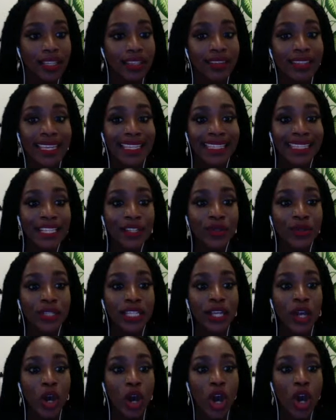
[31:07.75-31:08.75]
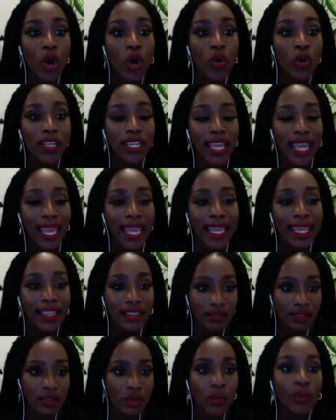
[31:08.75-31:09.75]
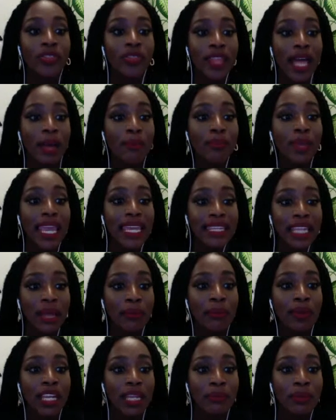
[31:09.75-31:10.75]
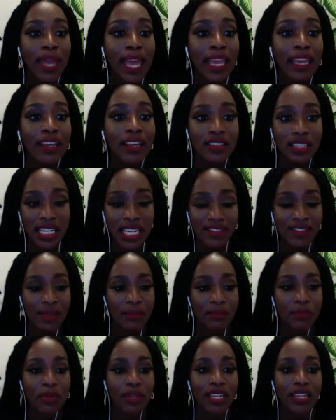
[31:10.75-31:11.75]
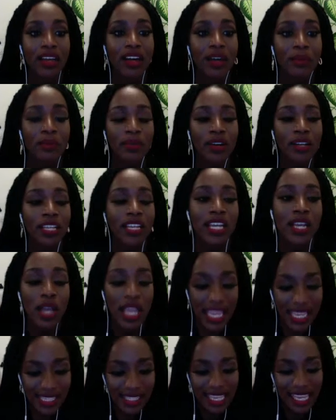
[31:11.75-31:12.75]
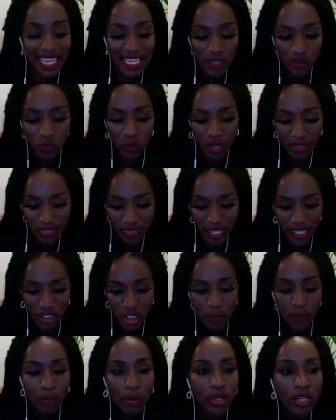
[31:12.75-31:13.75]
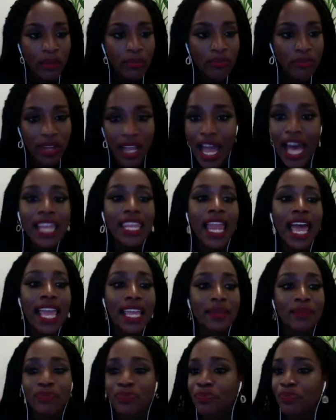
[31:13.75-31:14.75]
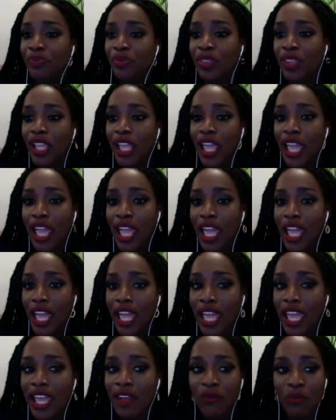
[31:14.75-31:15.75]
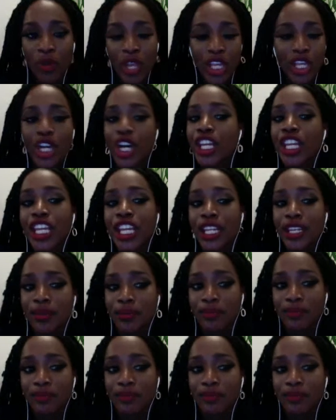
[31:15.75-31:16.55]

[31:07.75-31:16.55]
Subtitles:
They literally are okay with not paying that money back because they didn't put it up. It's like, it's one thing to put up, like, if we couldn't,